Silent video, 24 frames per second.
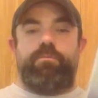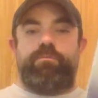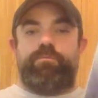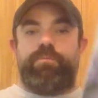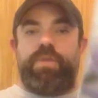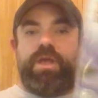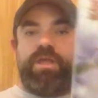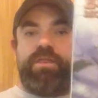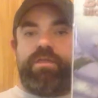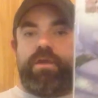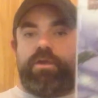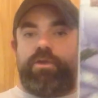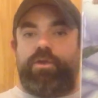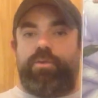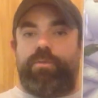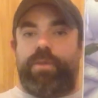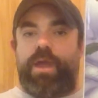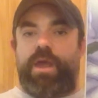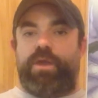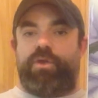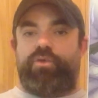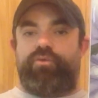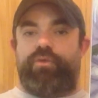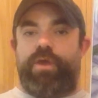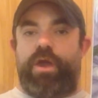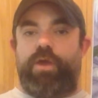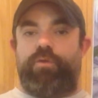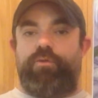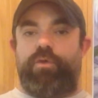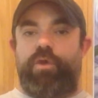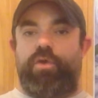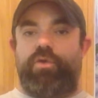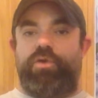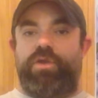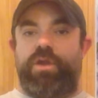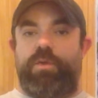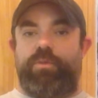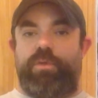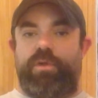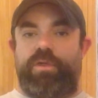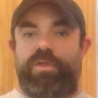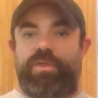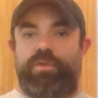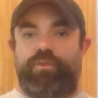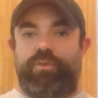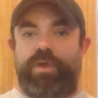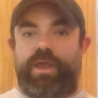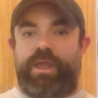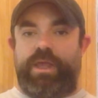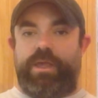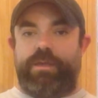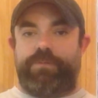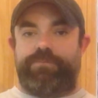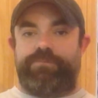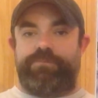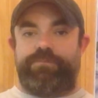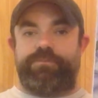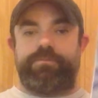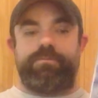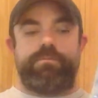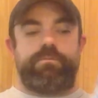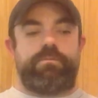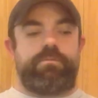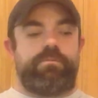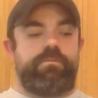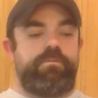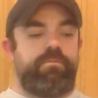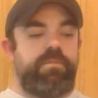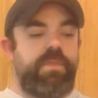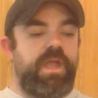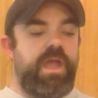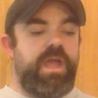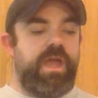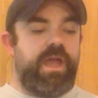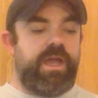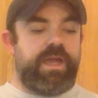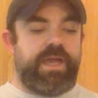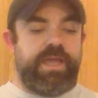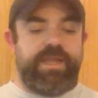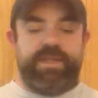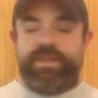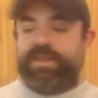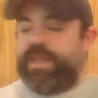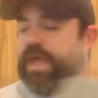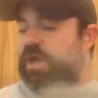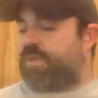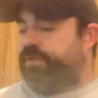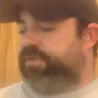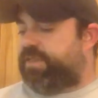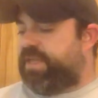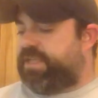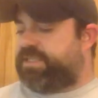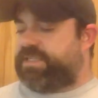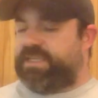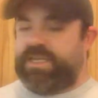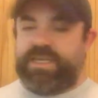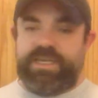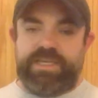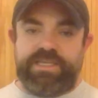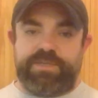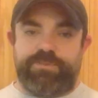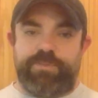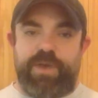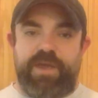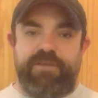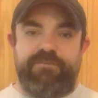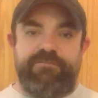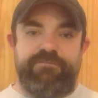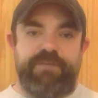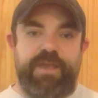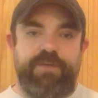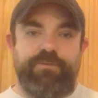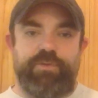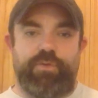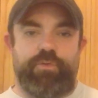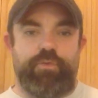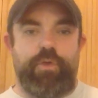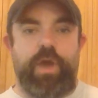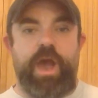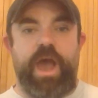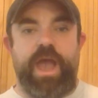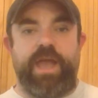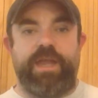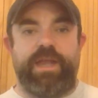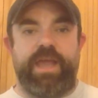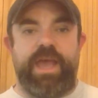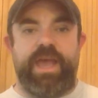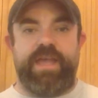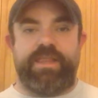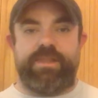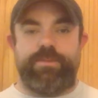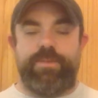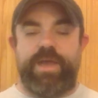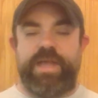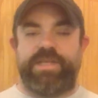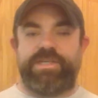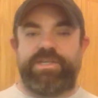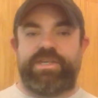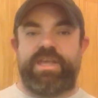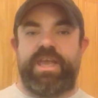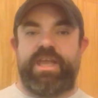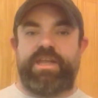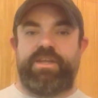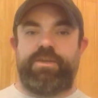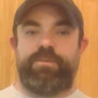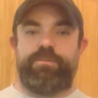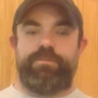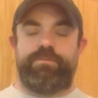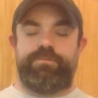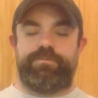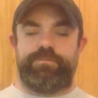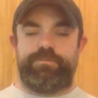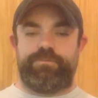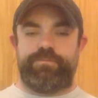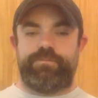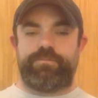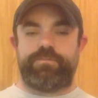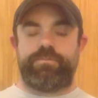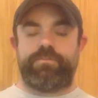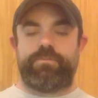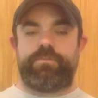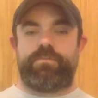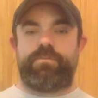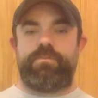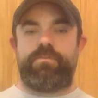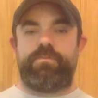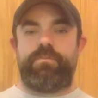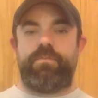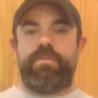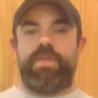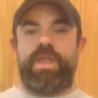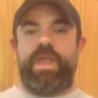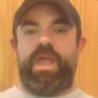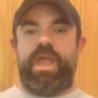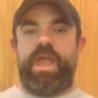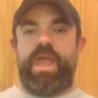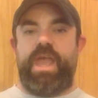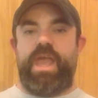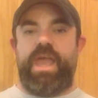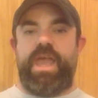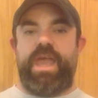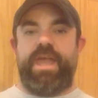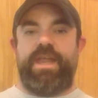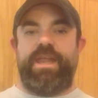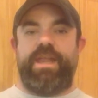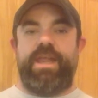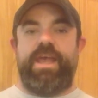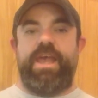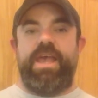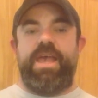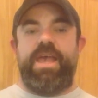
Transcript: Big Thunder Mountain Railroad number 3. Again, now this is my favorite ride at the Magic Kingdom, and